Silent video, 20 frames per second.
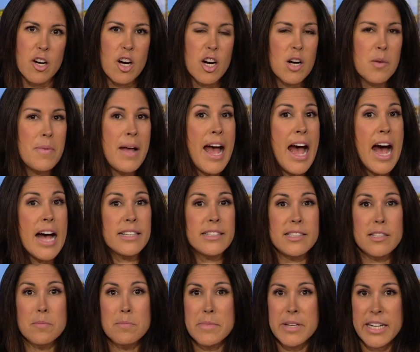ARM
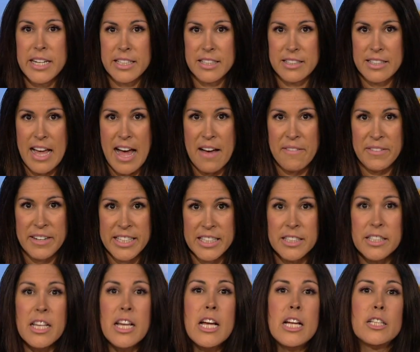has submitted its
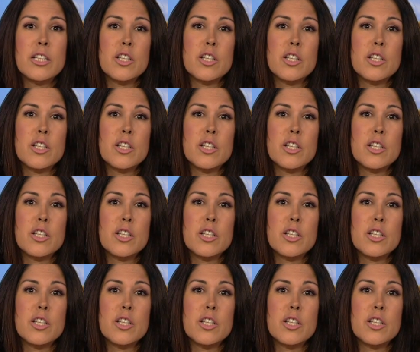evidence